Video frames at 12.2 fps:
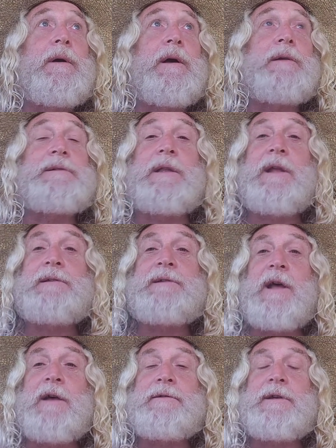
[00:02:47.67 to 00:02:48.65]
I said, that
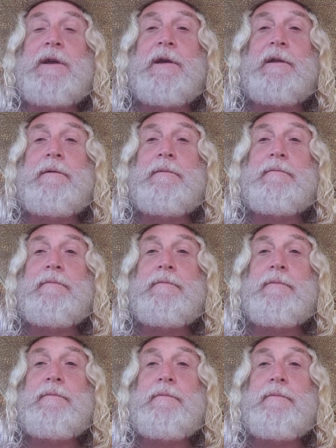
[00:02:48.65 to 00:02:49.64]
sounds good.
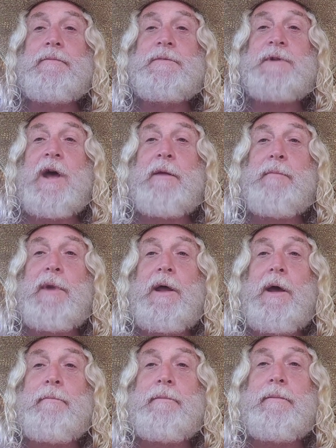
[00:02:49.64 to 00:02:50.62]
Sign me
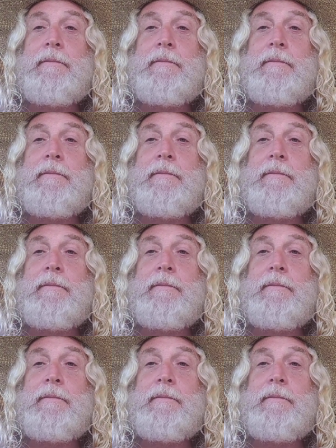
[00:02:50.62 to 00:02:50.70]
up.